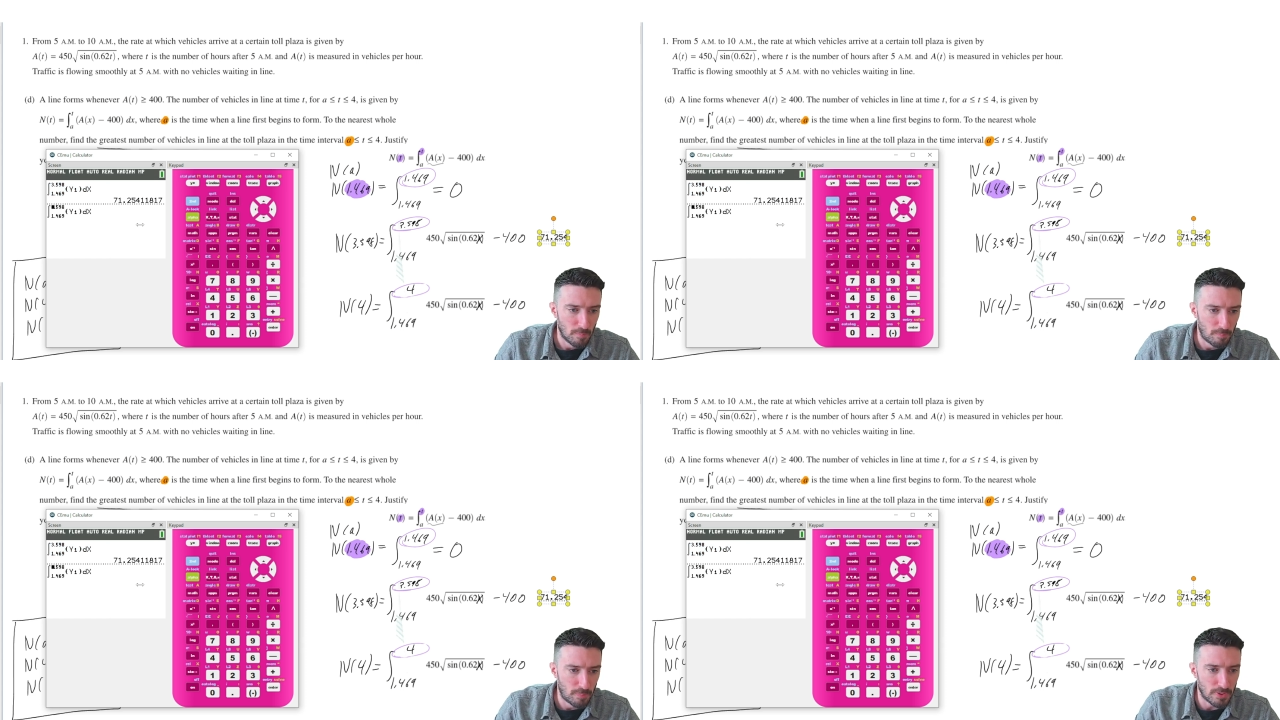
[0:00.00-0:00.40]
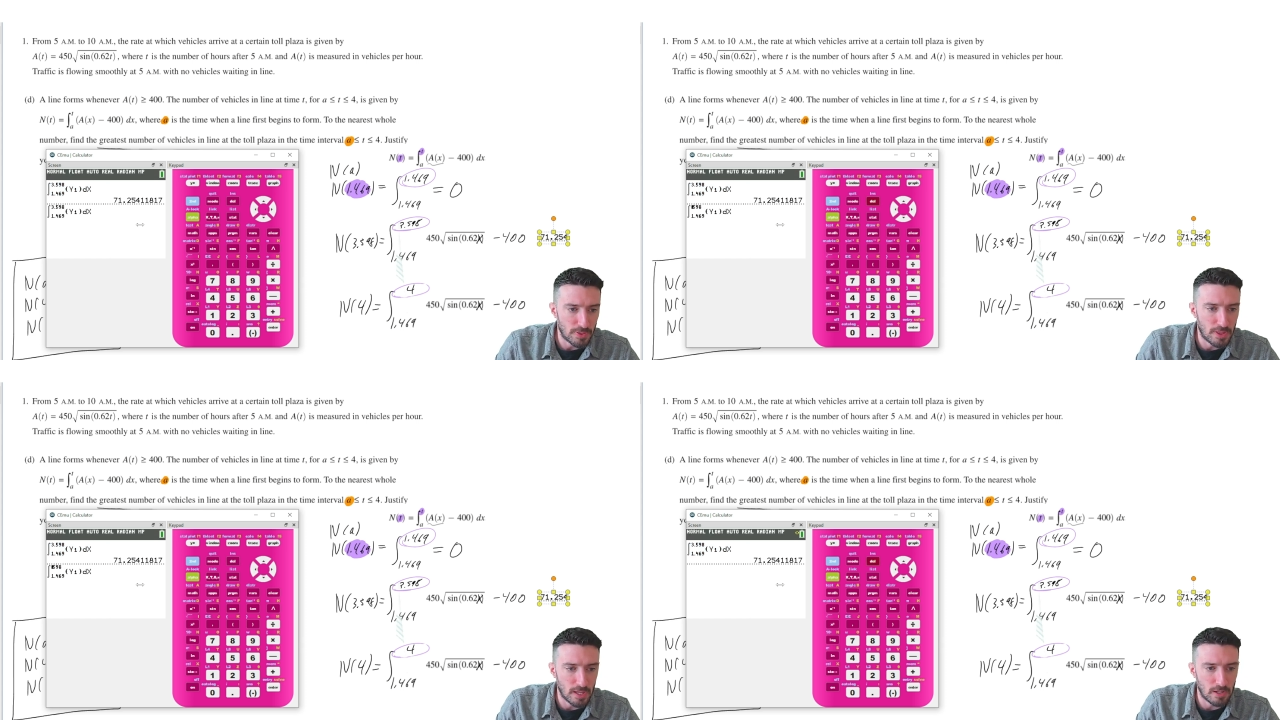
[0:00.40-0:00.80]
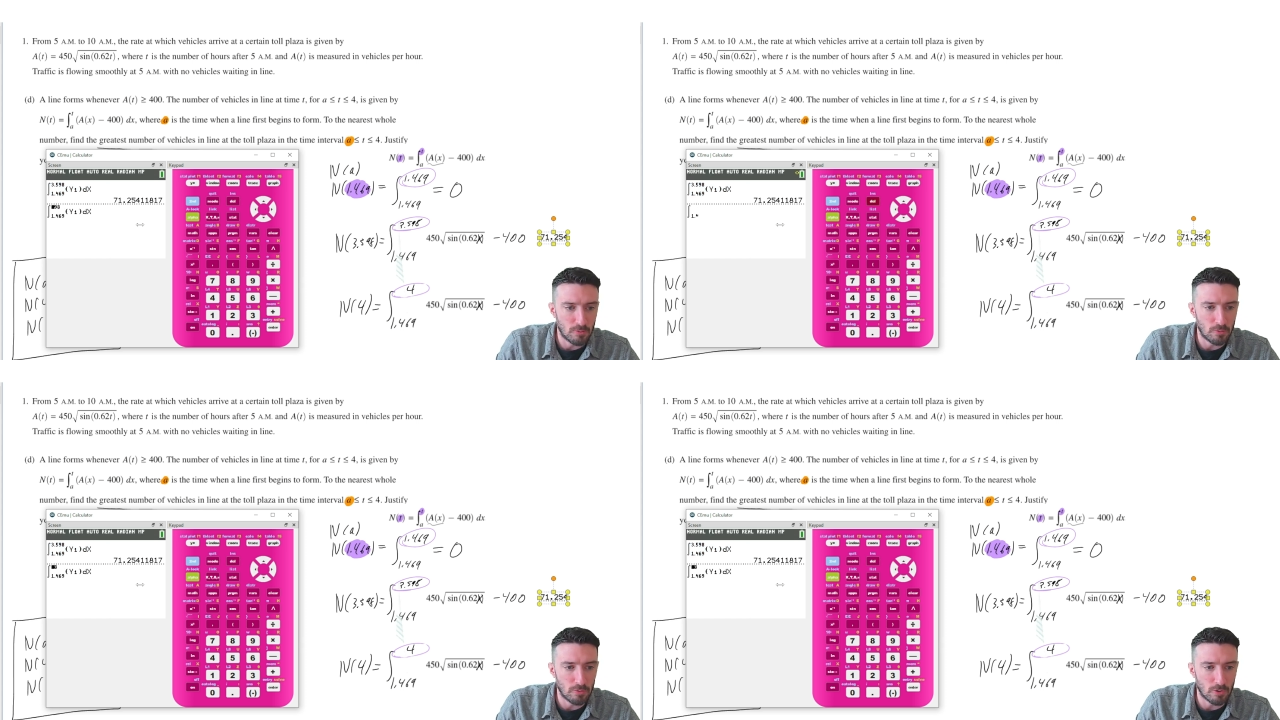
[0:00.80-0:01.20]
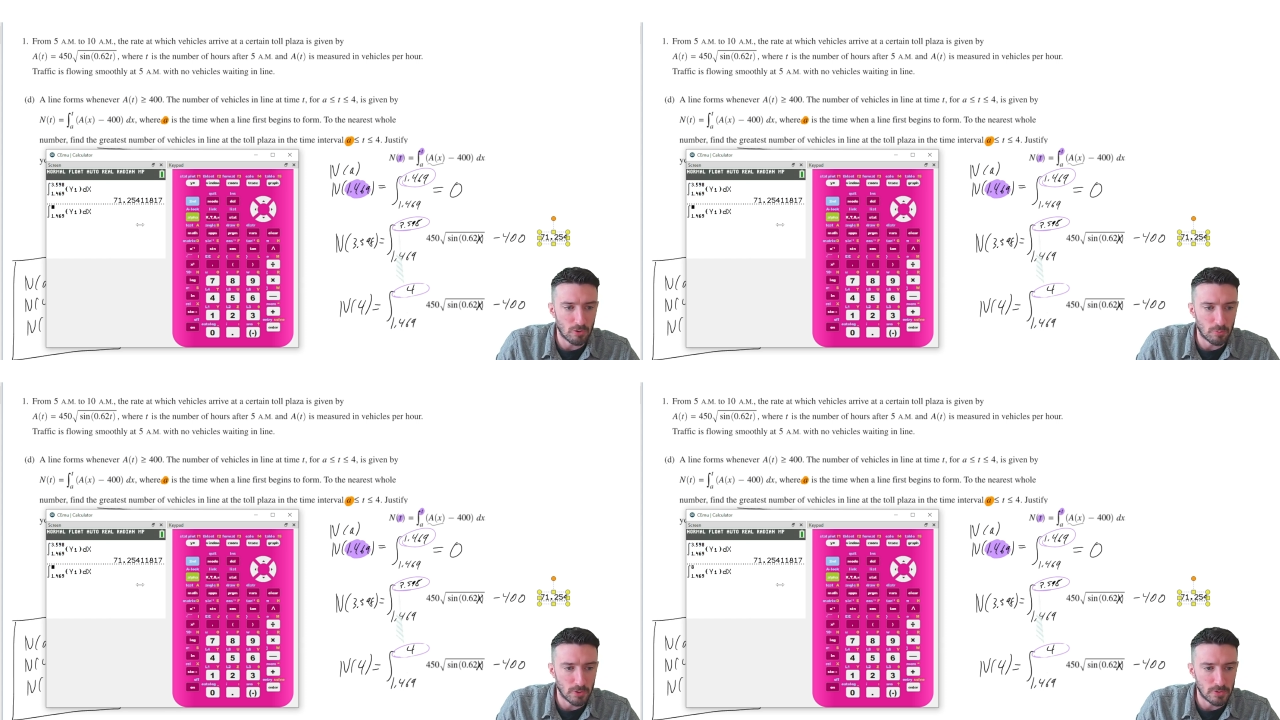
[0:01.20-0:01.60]
But then we want to
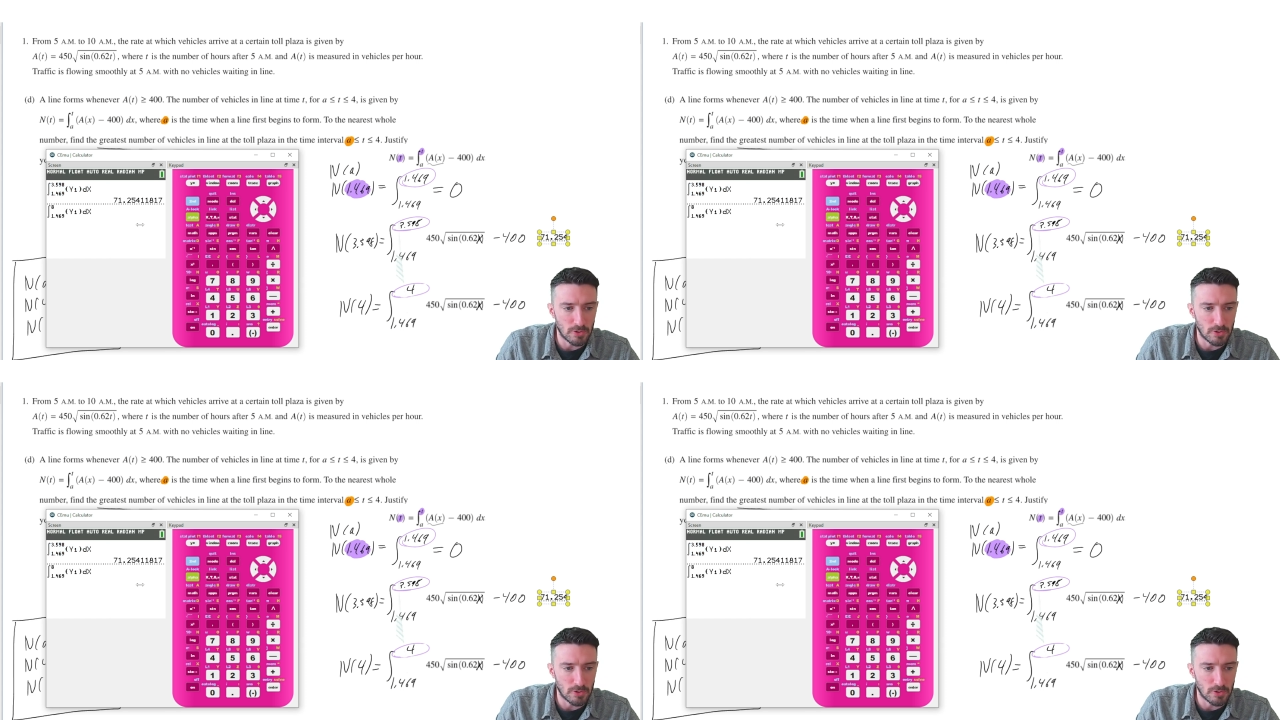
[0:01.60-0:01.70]
replace the